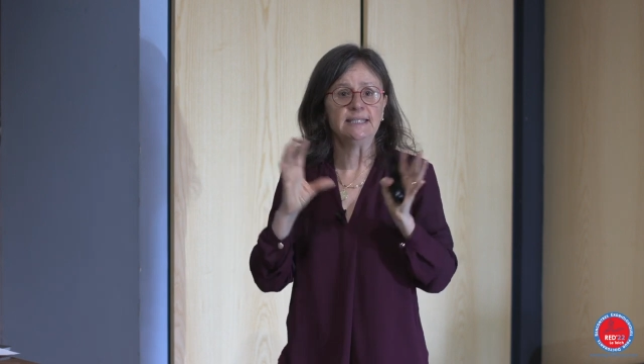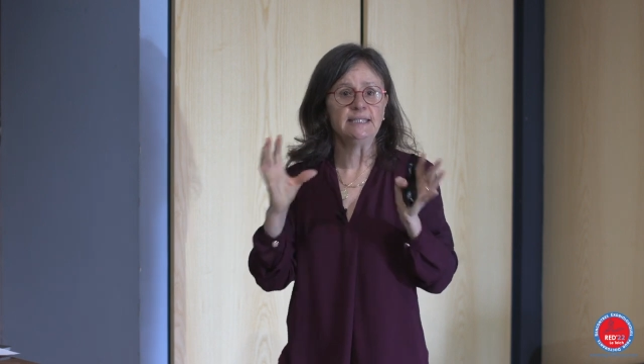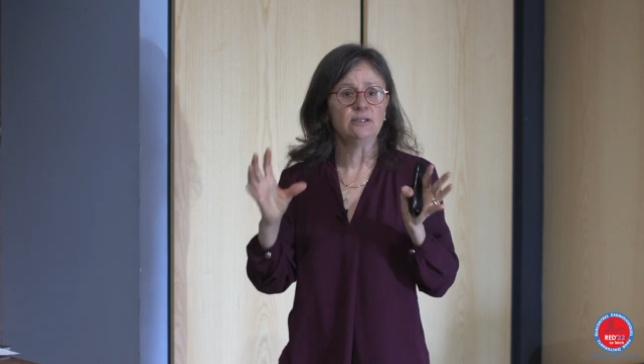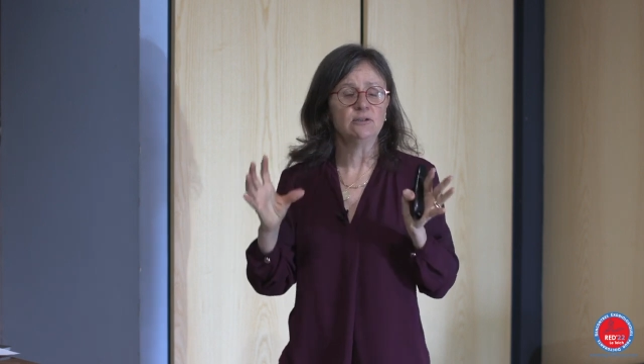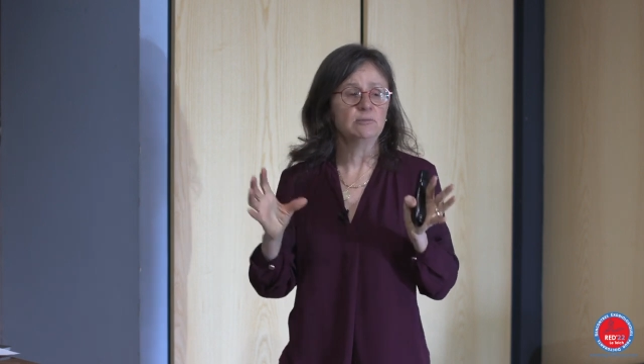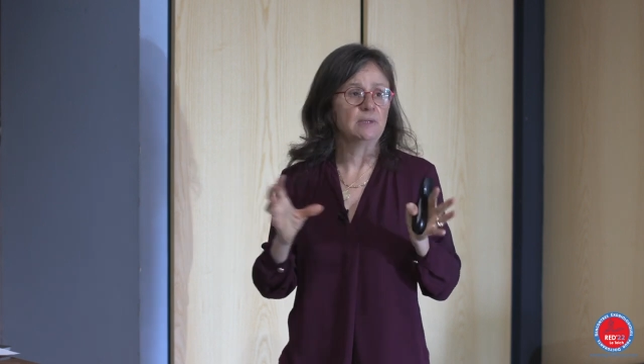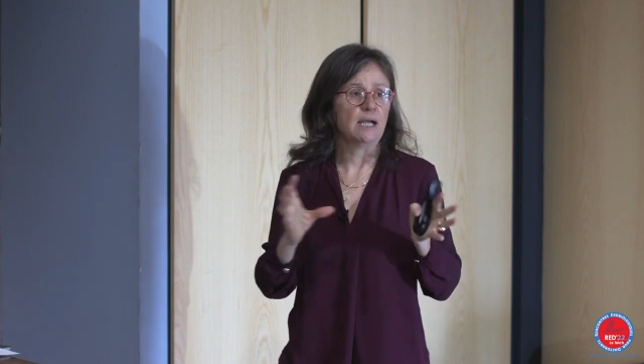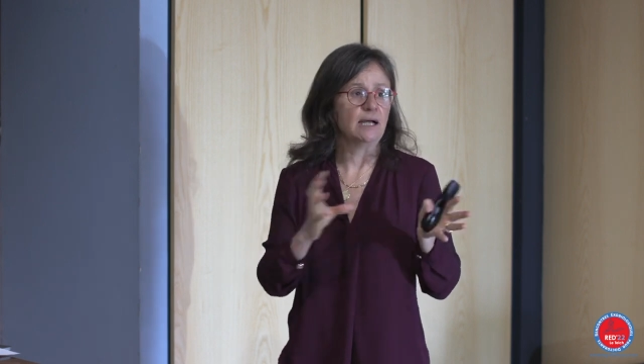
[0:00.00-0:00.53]

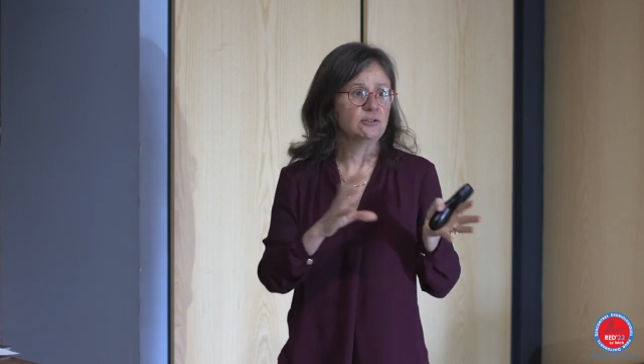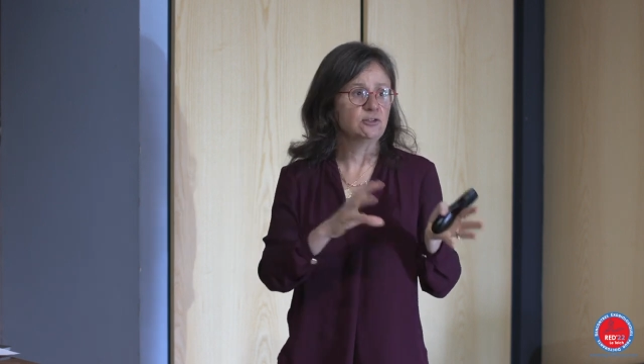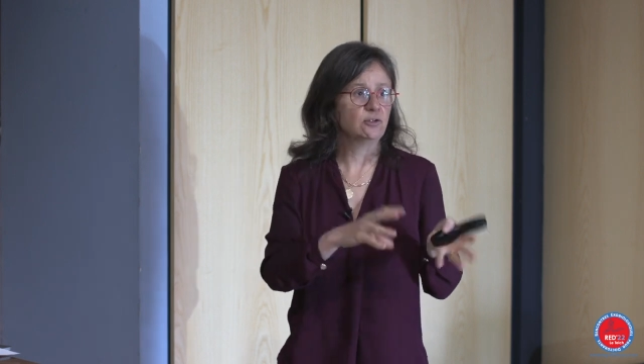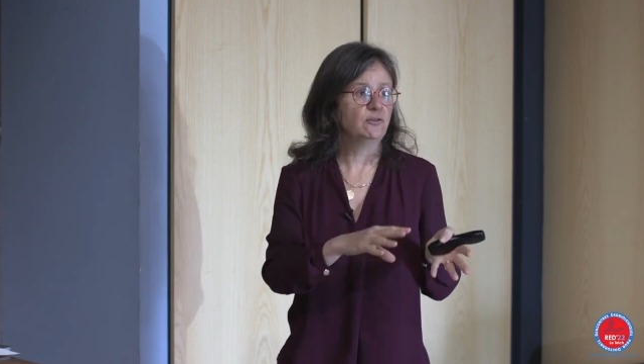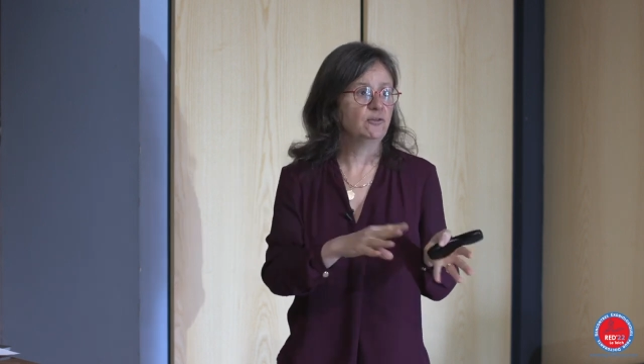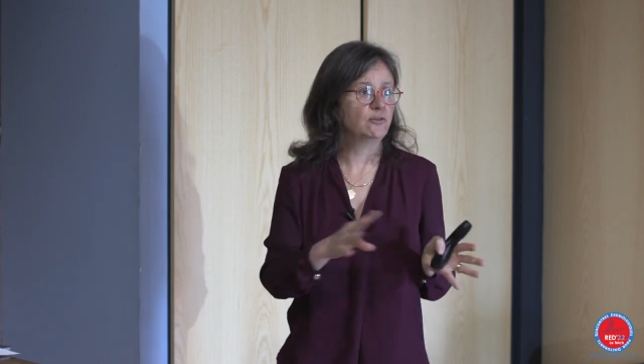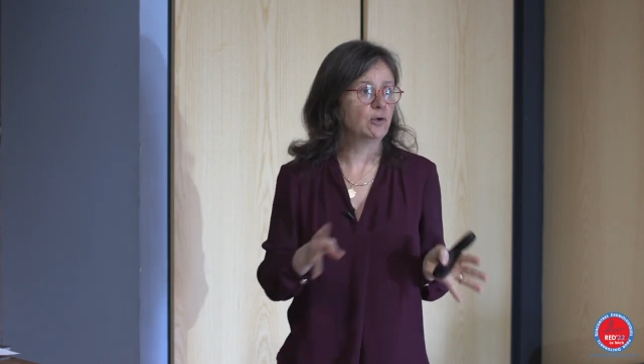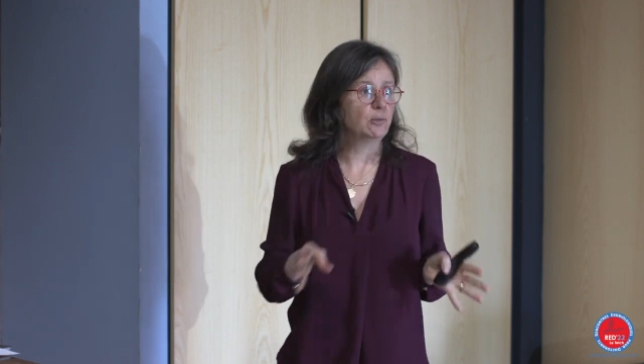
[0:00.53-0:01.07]
helium out
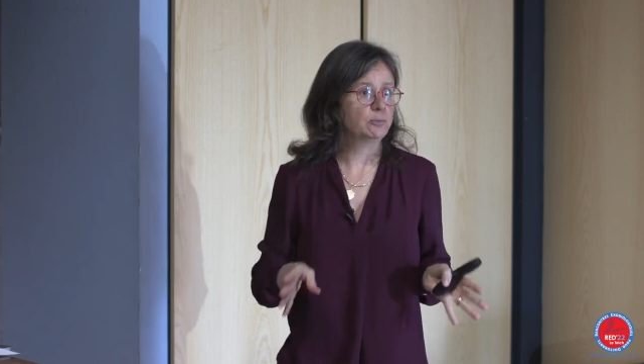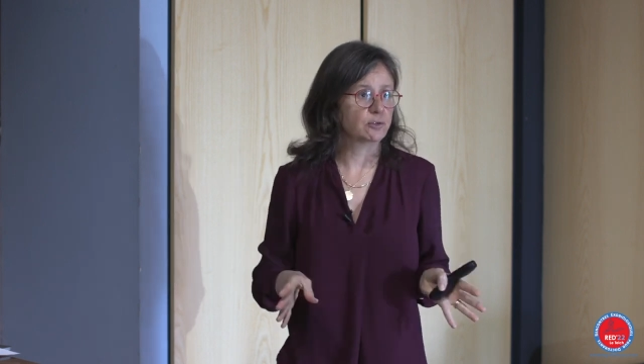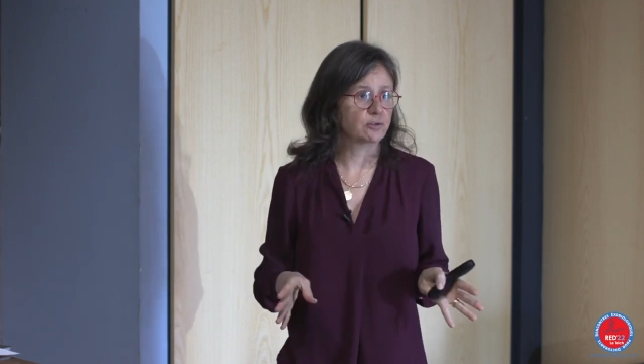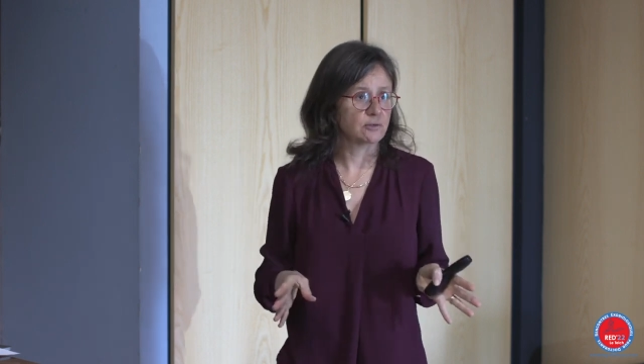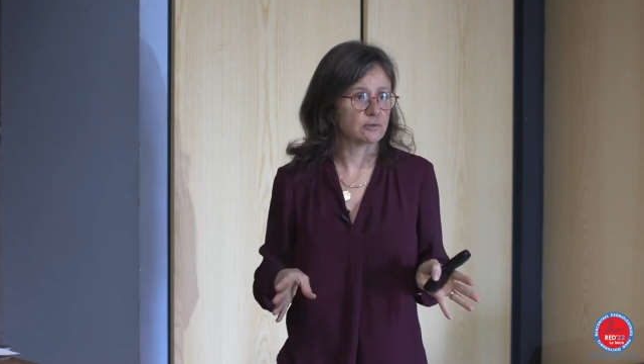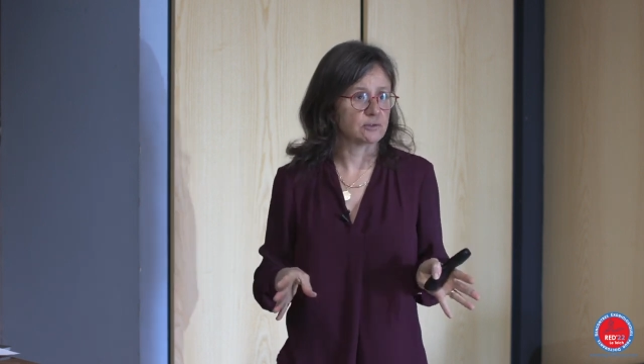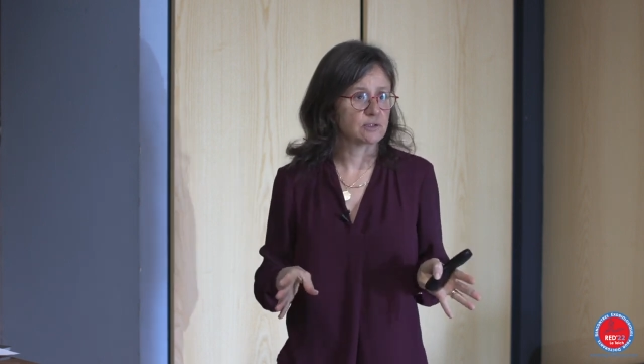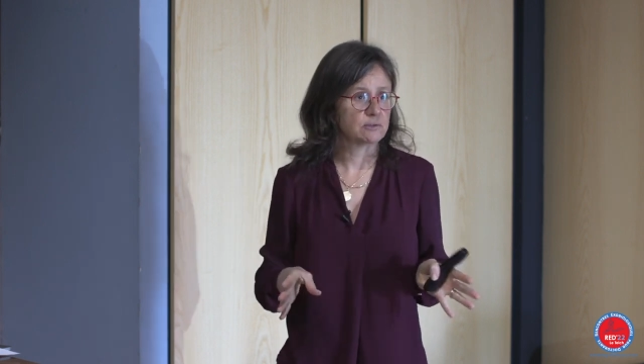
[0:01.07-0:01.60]
of four
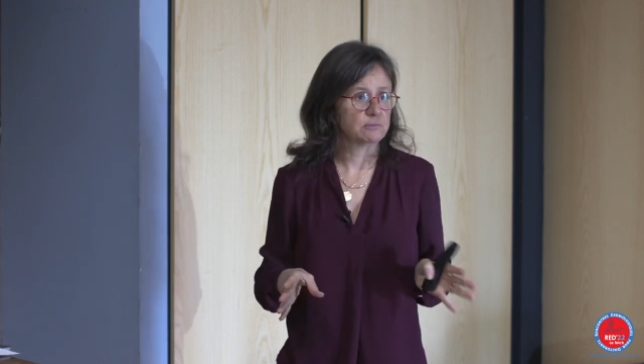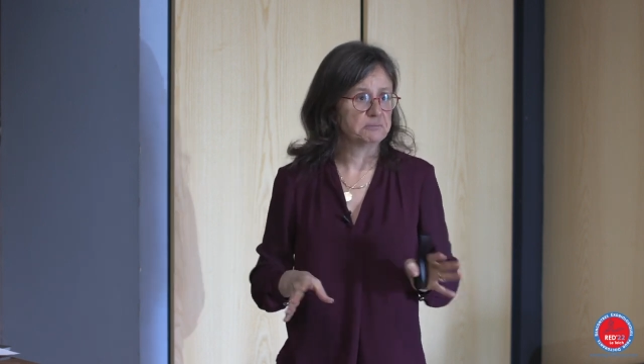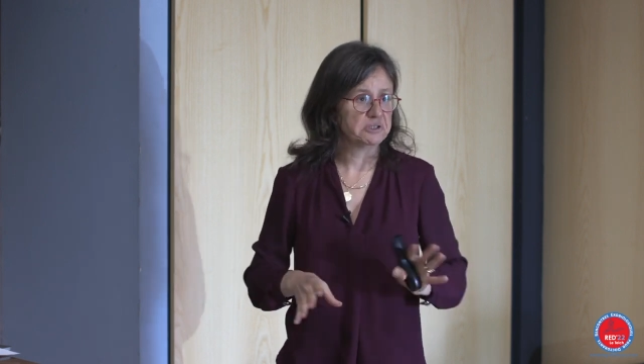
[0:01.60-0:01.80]
protons,